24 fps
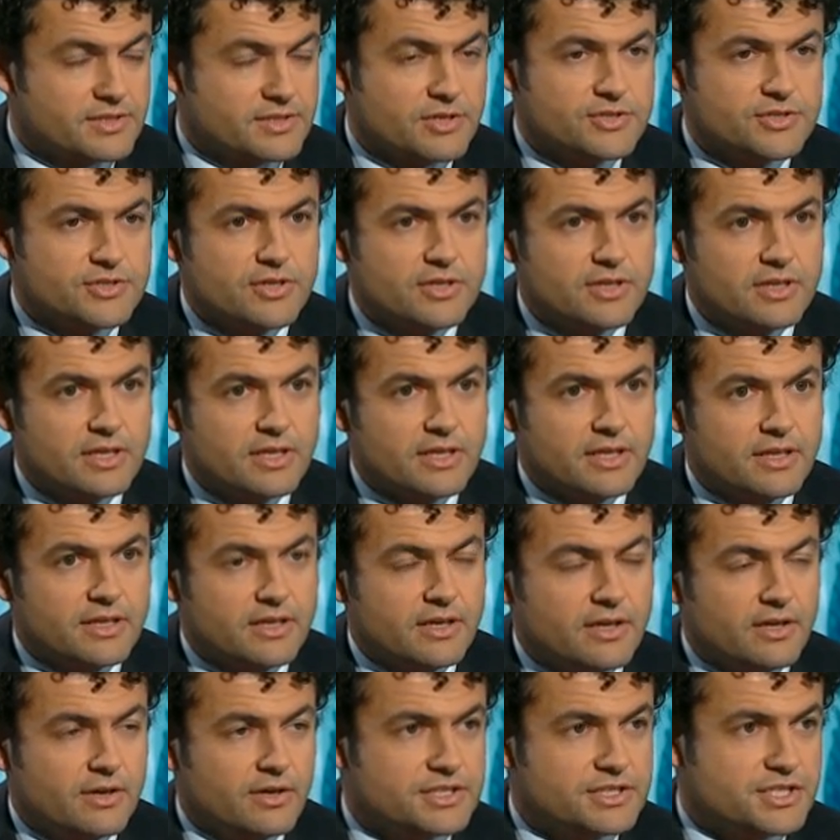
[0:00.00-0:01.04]
So
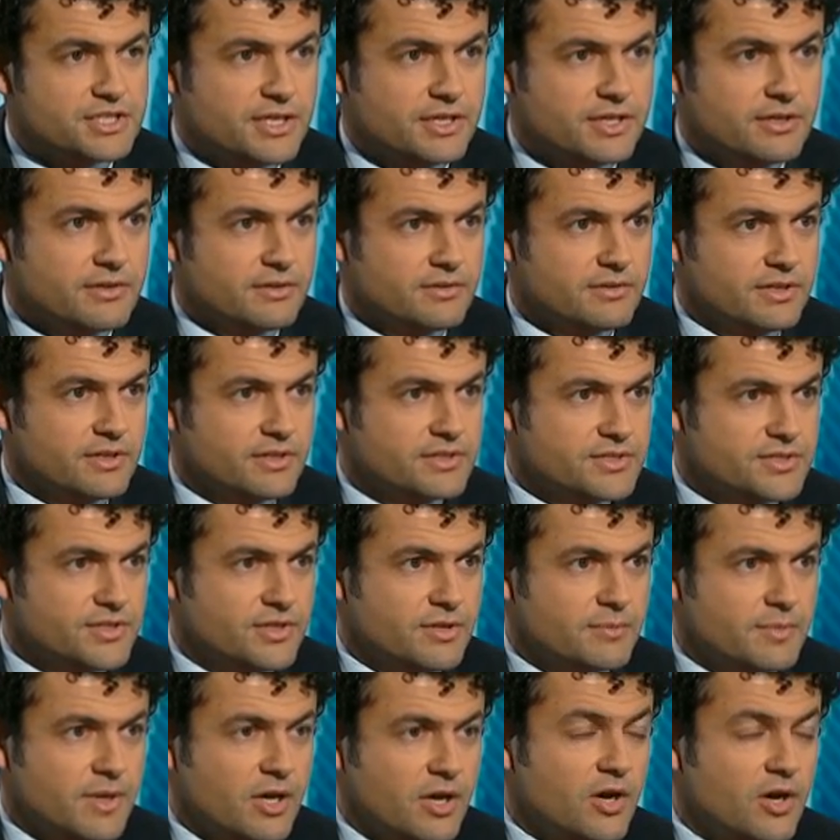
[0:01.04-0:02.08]
certainly I share the
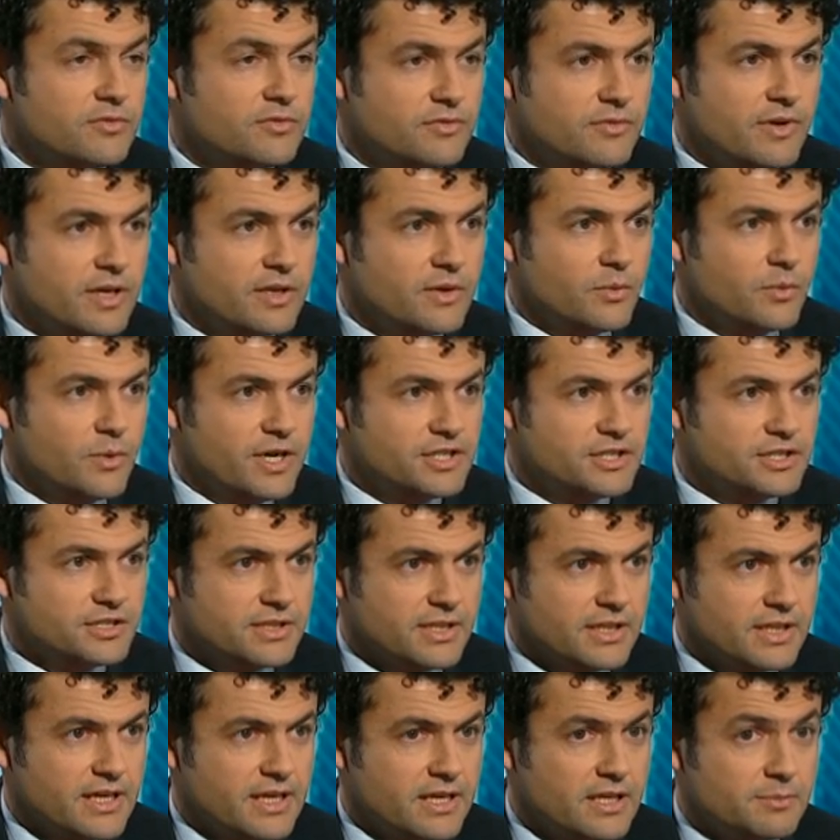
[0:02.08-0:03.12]
concern about
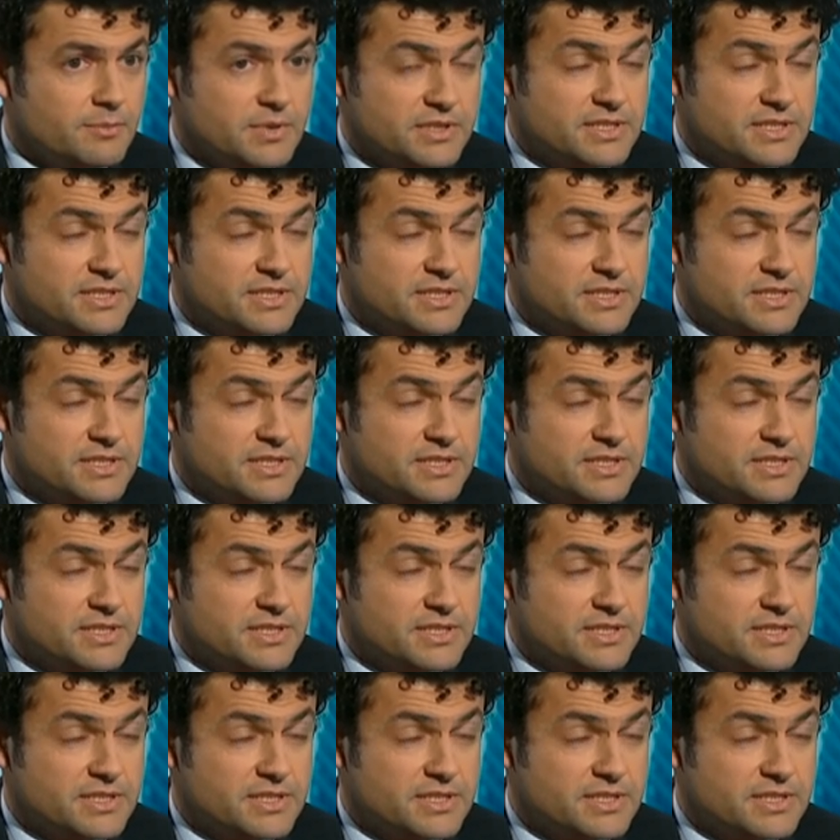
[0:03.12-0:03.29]
overvaluation in Canada,